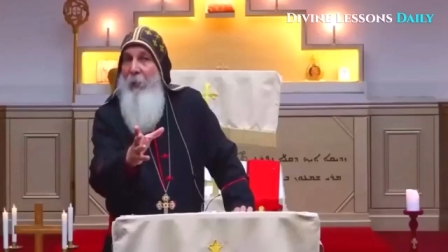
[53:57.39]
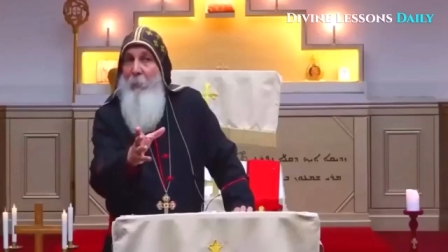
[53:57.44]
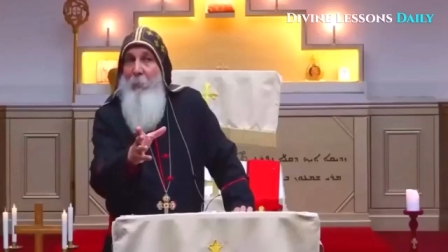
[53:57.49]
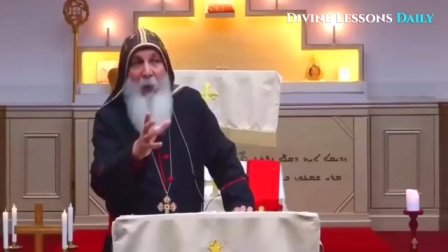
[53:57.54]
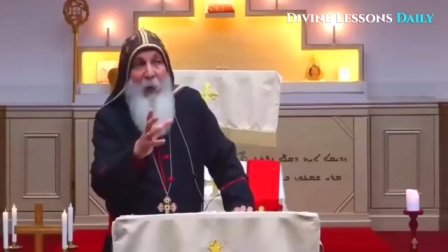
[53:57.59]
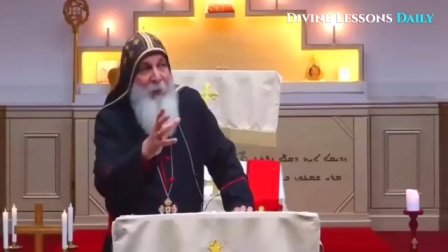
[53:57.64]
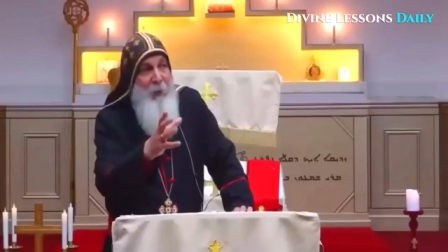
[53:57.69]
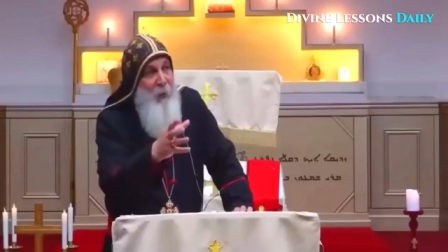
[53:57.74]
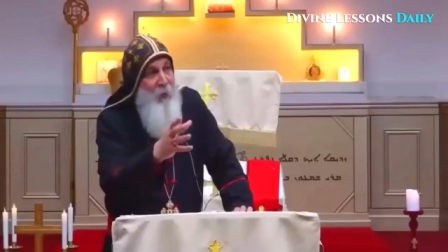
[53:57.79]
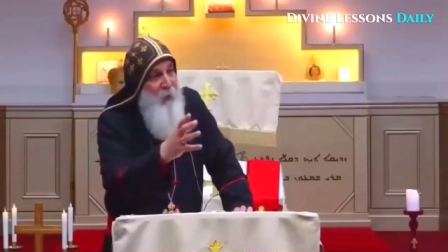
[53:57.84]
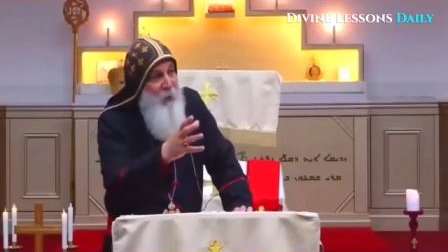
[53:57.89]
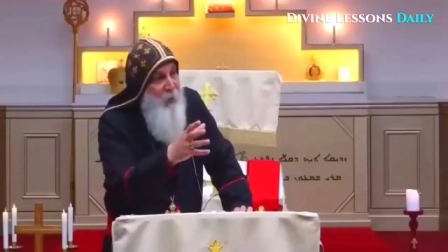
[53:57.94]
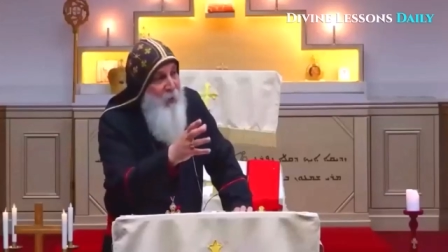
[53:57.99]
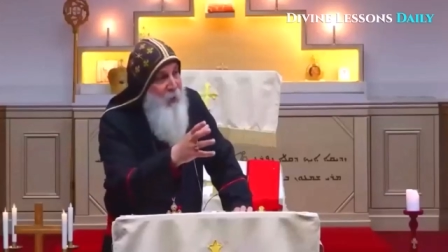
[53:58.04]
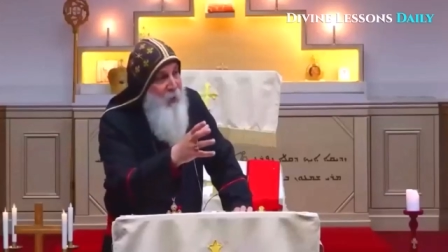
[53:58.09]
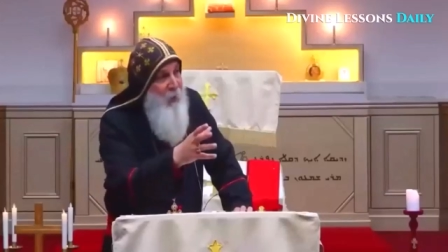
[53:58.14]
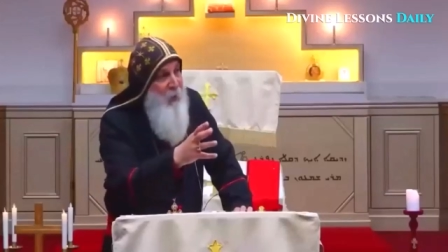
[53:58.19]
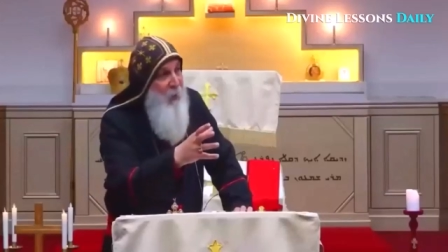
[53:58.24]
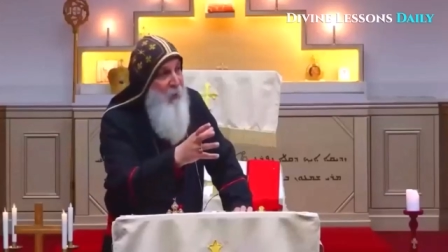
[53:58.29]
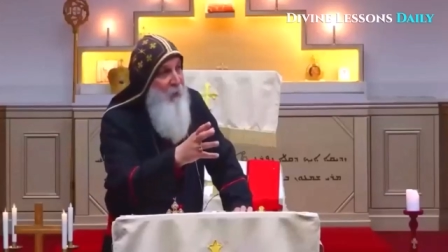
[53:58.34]
My dear
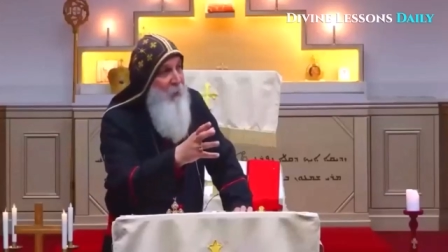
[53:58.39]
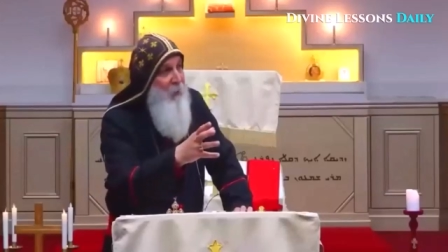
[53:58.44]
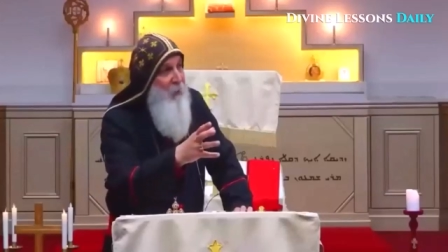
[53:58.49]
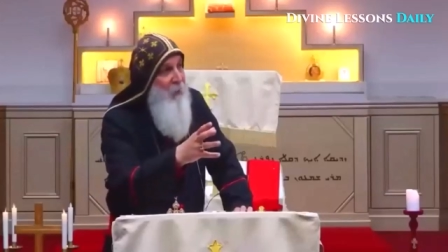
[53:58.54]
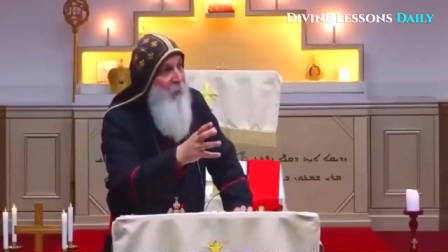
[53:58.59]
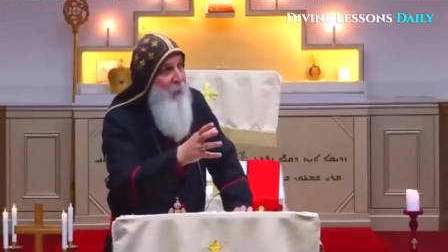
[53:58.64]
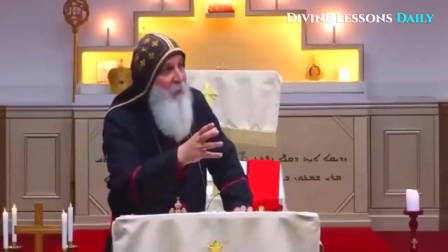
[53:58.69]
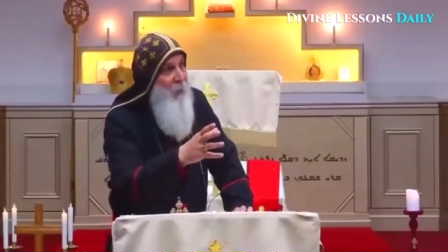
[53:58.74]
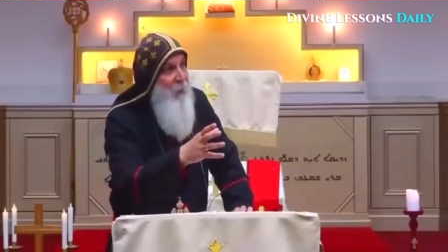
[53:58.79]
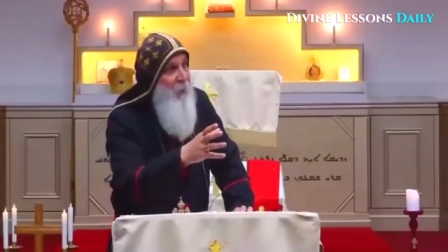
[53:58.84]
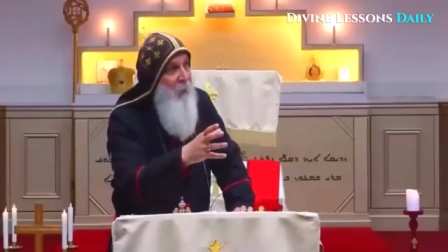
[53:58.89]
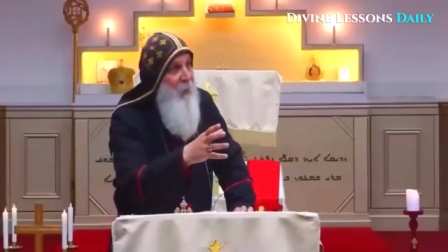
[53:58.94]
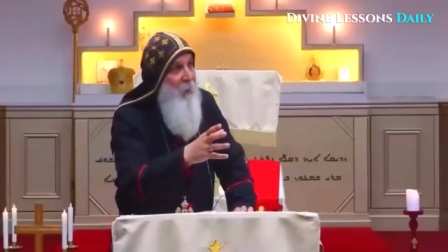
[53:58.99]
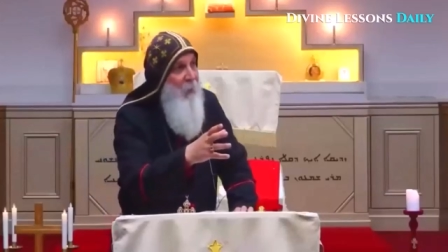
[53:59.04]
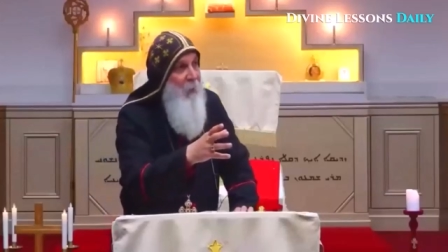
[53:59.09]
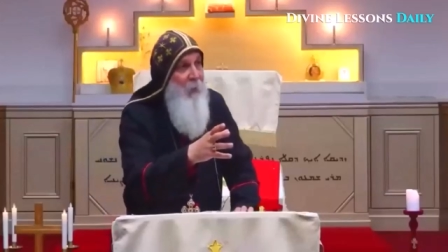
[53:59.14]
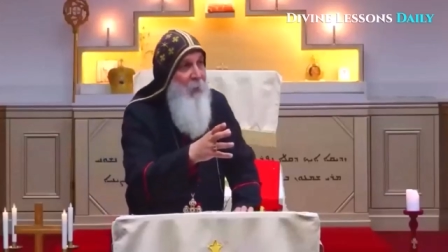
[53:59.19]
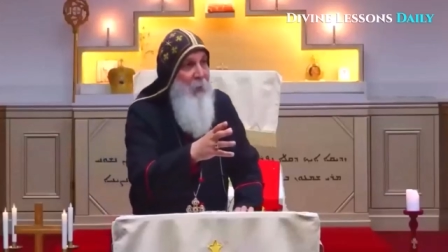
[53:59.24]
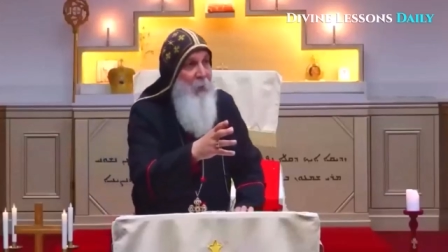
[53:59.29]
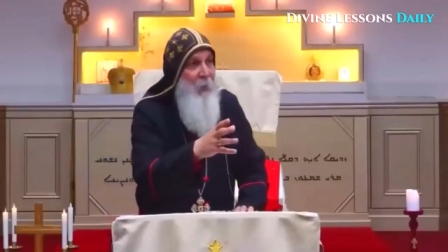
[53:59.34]
sister,
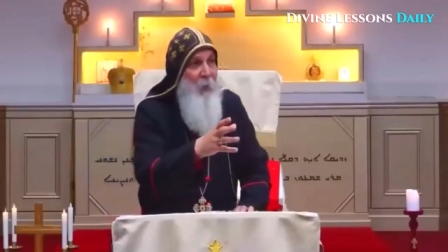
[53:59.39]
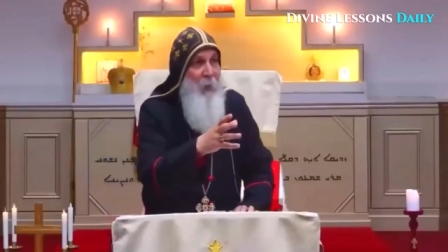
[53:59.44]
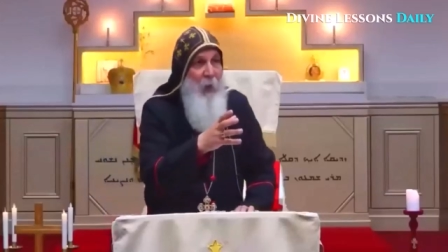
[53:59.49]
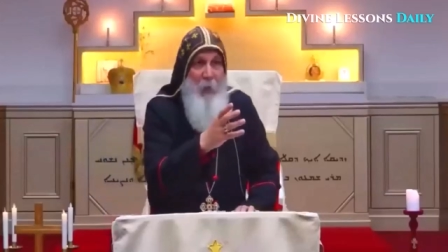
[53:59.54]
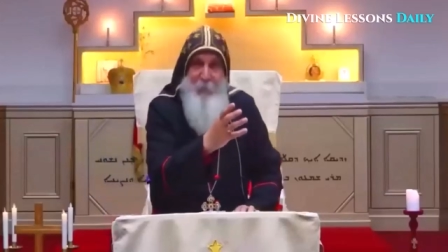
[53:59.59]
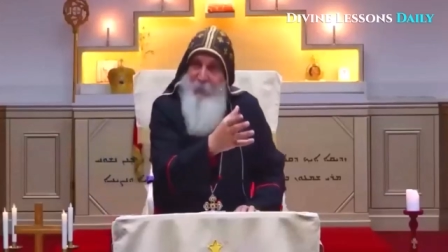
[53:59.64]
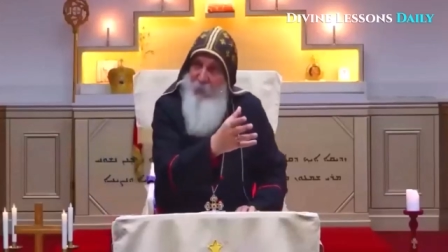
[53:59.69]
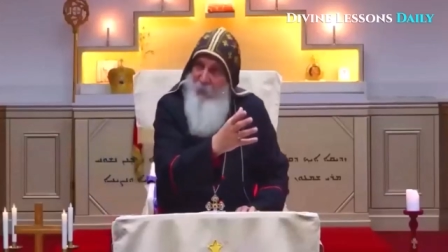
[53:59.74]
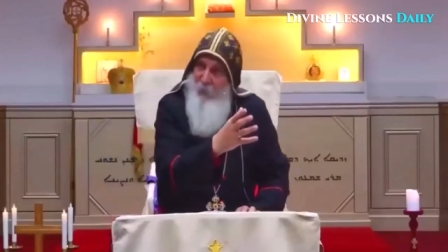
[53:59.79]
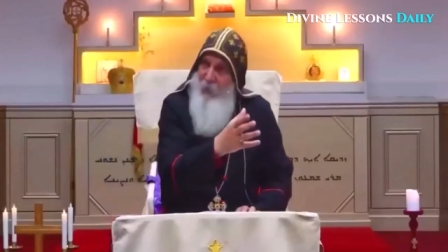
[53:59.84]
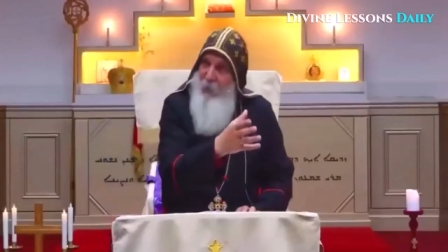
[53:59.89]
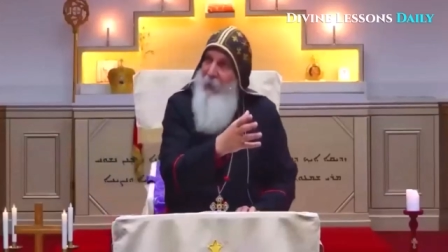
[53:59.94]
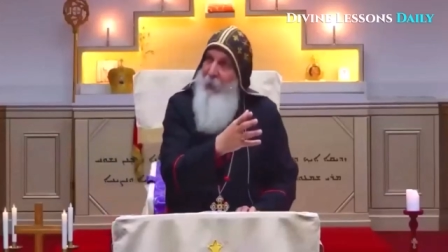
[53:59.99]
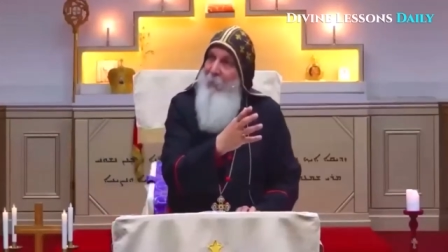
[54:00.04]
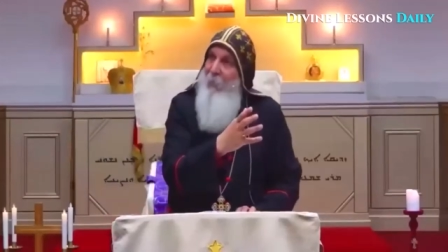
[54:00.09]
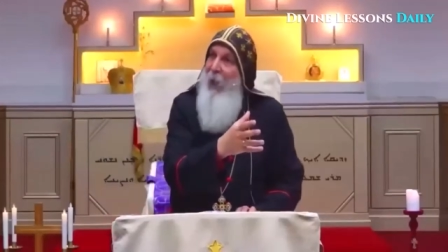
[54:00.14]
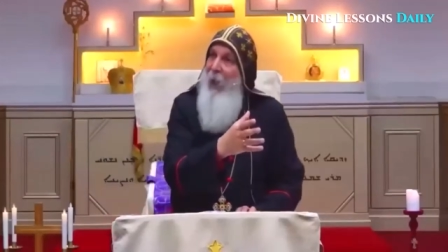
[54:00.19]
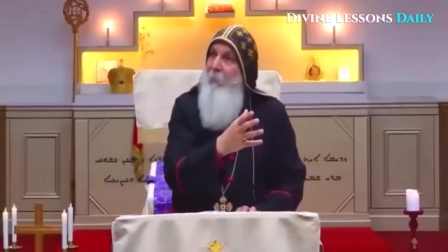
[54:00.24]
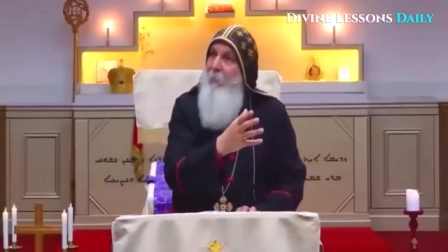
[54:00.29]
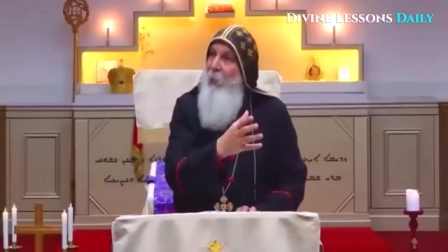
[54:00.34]
have you read the
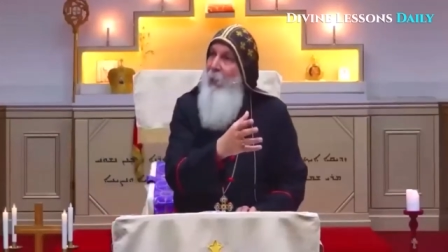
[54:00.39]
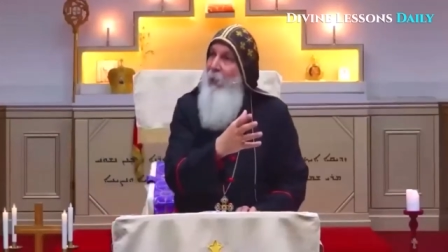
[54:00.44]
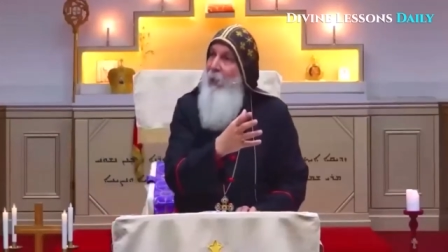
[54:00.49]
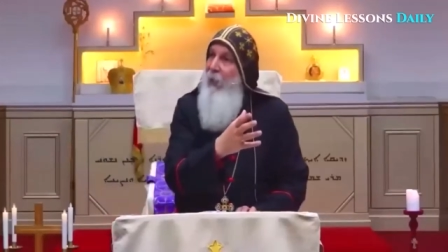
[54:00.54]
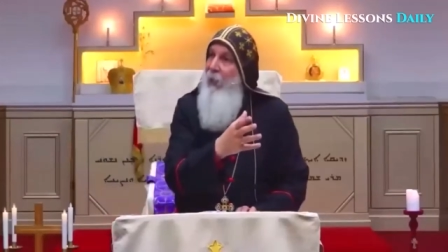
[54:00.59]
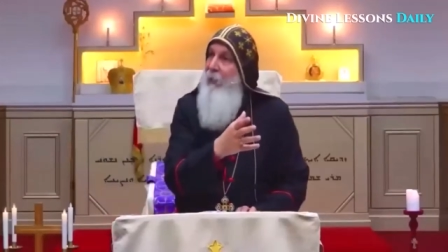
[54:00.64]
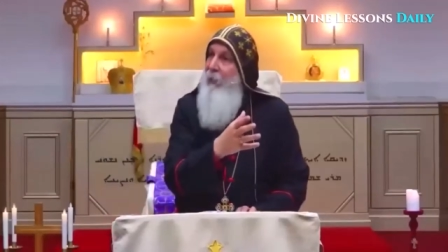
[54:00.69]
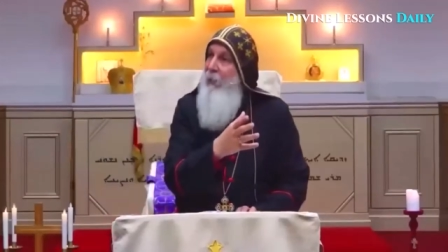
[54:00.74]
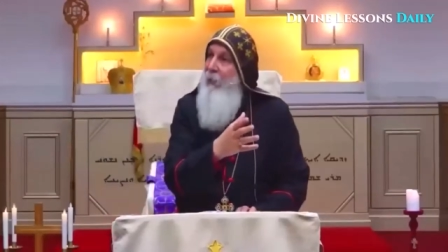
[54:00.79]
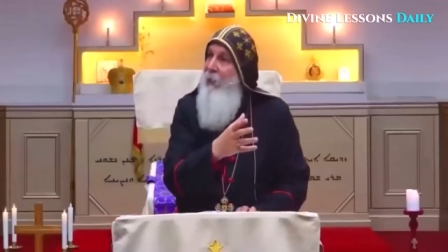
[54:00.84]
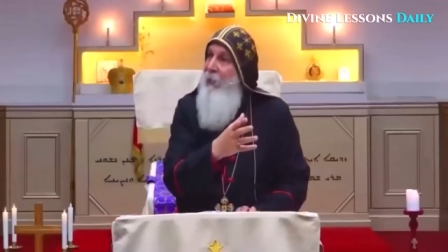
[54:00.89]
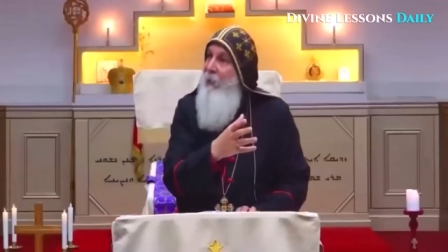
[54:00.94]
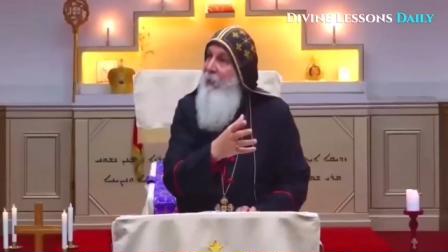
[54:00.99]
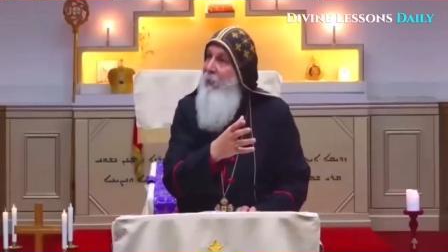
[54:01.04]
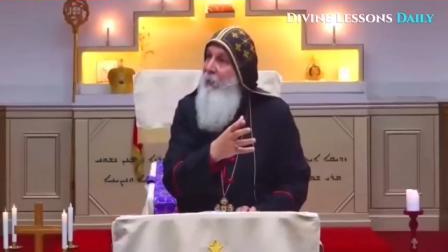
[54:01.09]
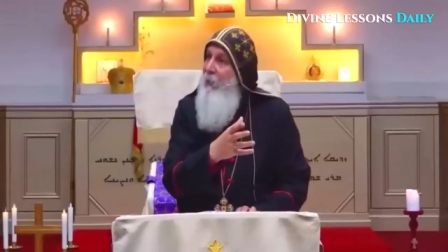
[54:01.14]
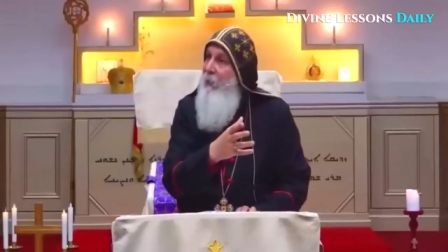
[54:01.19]
Bible lately?